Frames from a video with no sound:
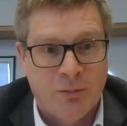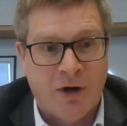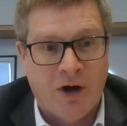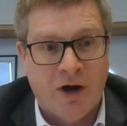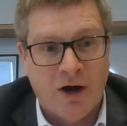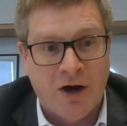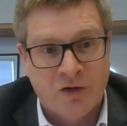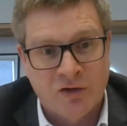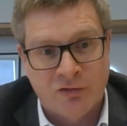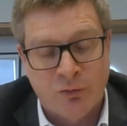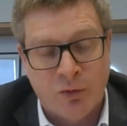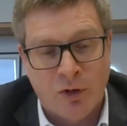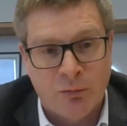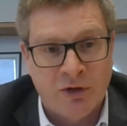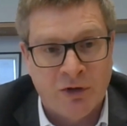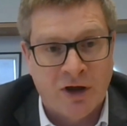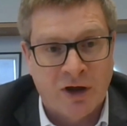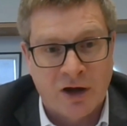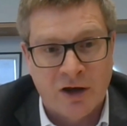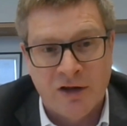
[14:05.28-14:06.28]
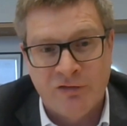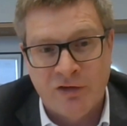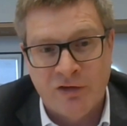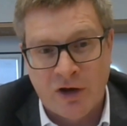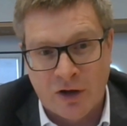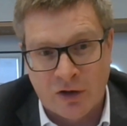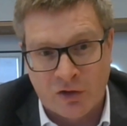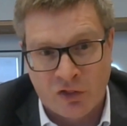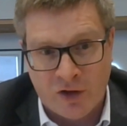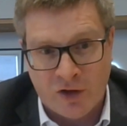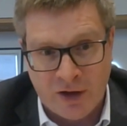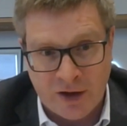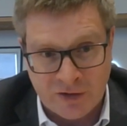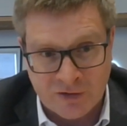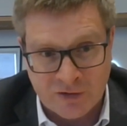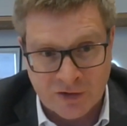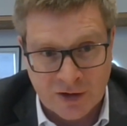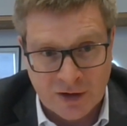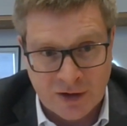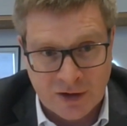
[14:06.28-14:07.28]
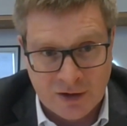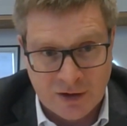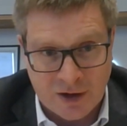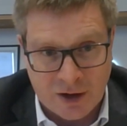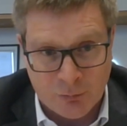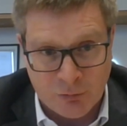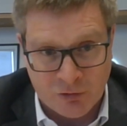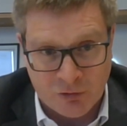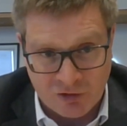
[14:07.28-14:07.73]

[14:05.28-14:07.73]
part of what we got to live alongside, and